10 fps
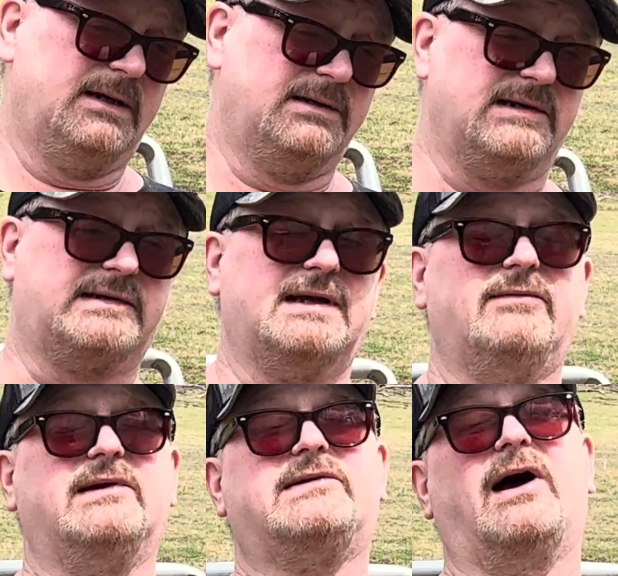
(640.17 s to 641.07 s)
just give
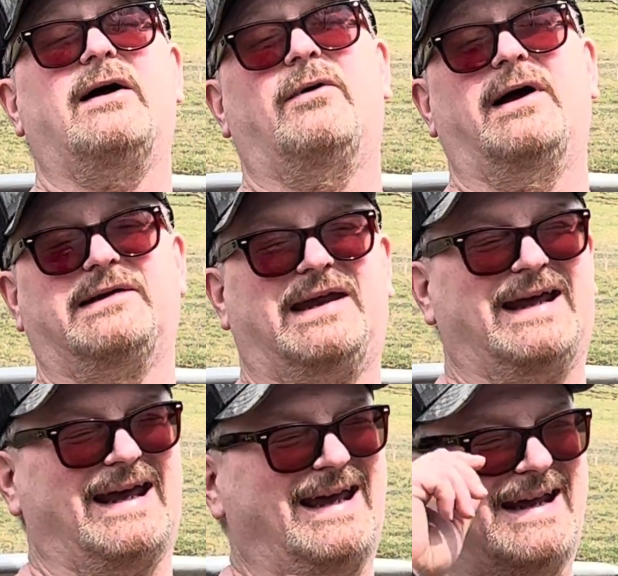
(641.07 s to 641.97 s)
it a try once,
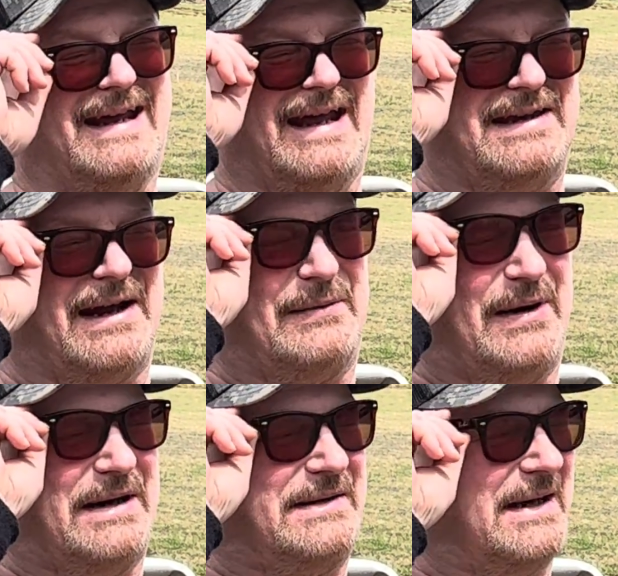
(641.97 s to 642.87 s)
as Al
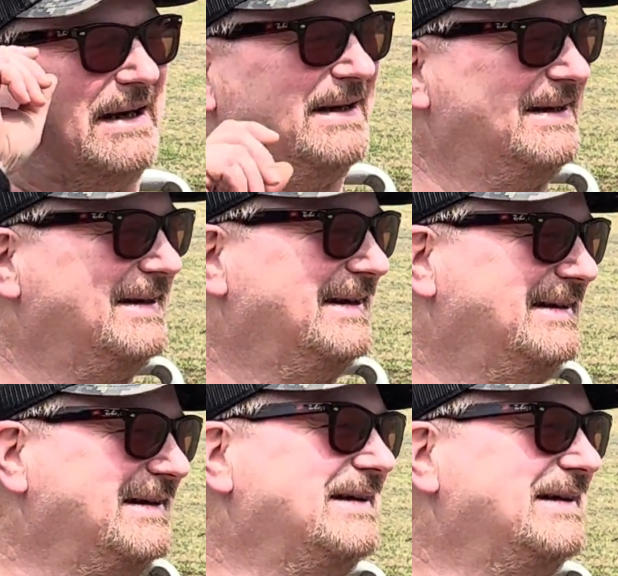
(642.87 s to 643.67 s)
Bunny said, just